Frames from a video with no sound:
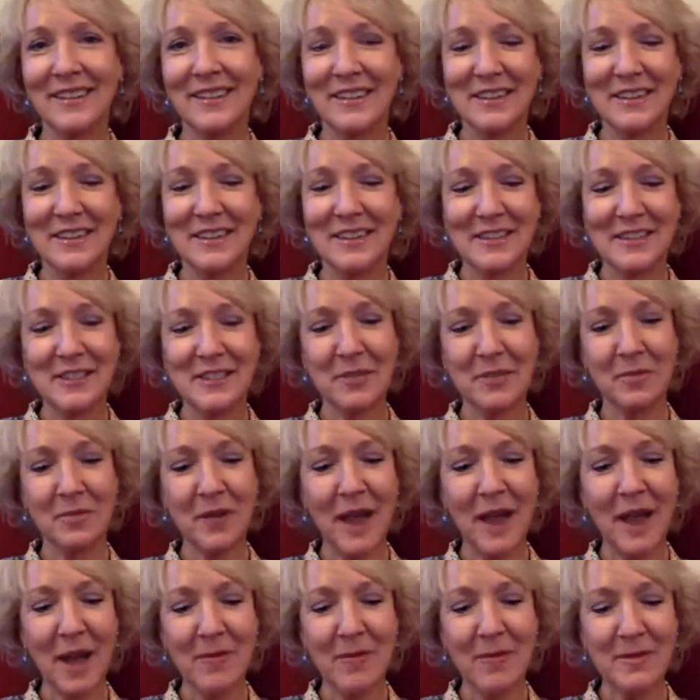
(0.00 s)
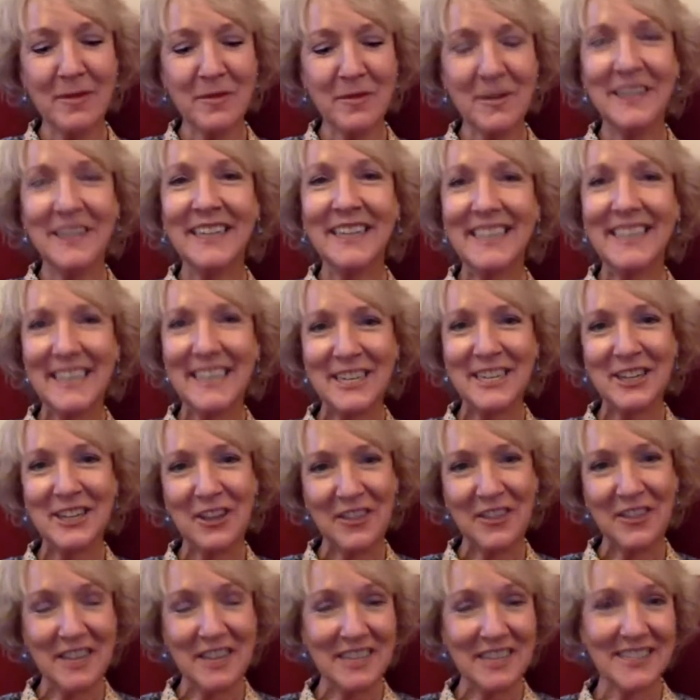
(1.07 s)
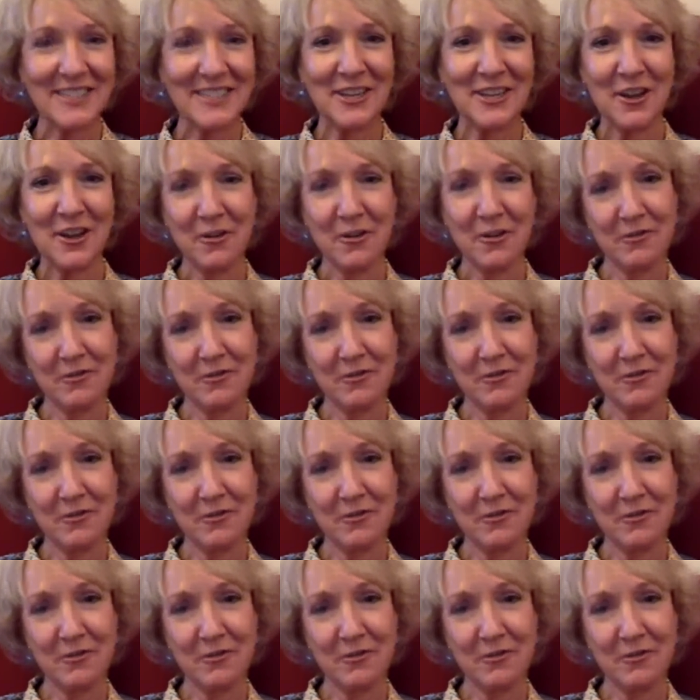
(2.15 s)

So perhaps we could end on this note.